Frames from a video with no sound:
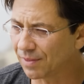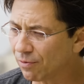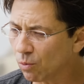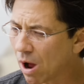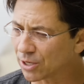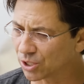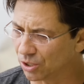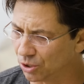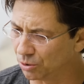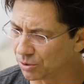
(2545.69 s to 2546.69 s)
I've never watched
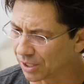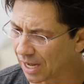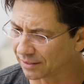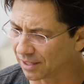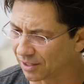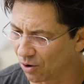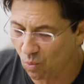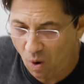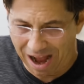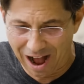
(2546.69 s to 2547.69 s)
the news and got down and go,
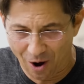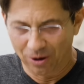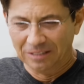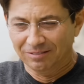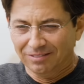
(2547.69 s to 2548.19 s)
wow,